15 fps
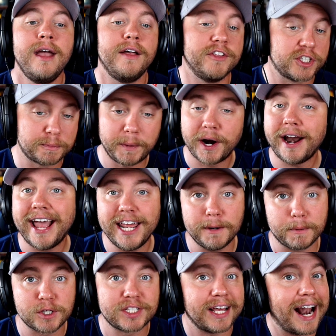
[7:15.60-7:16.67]
The spirit
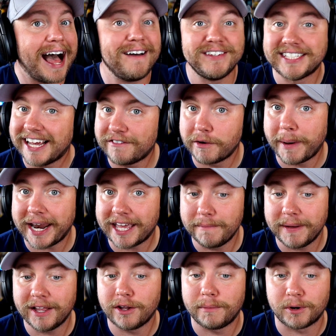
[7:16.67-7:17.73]
80%, obviously everybody could
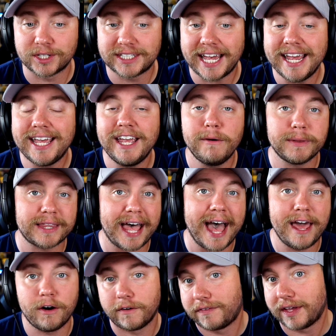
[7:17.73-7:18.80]
be a little more tanky with
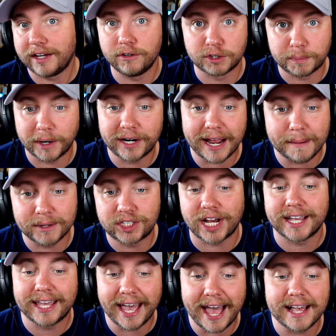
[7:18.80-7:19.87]
that, or if they do spirit damage,
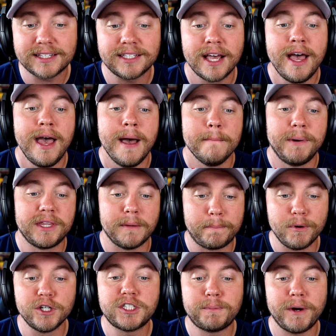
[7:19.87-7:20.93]
I guess. But the
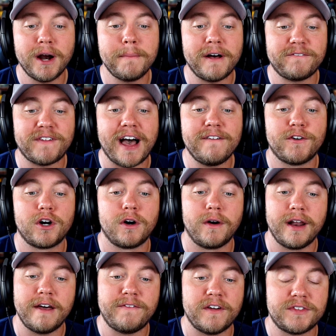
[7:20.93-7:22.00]
boost spirit by 500
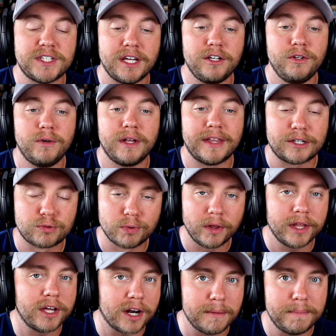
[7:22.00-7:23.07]
on FF10 unit, that's
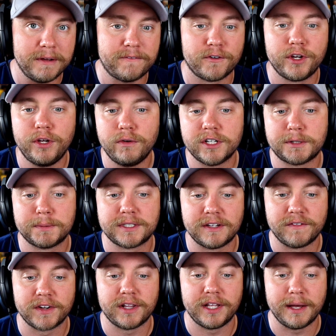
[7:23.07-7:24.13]
really going to be for Yuna
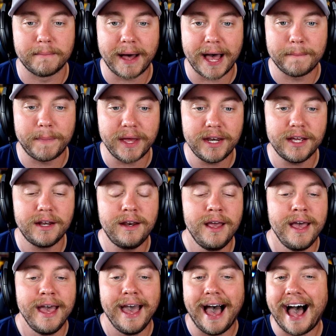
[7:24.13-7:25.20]
specifically, in my opinion.
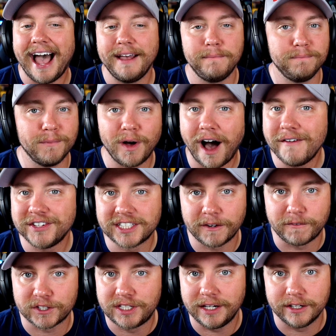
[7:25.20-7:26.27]
I Obviously
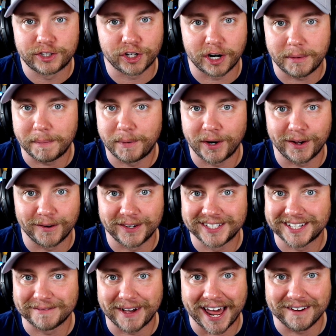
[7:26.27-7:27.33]
for Tidus, you're going to be putting on
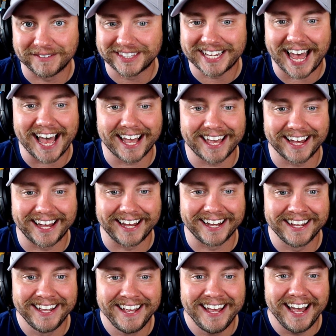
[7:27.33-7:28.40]
some kind of attack
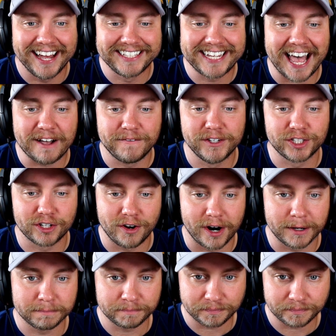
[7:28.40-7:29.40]
uh, attack vision card.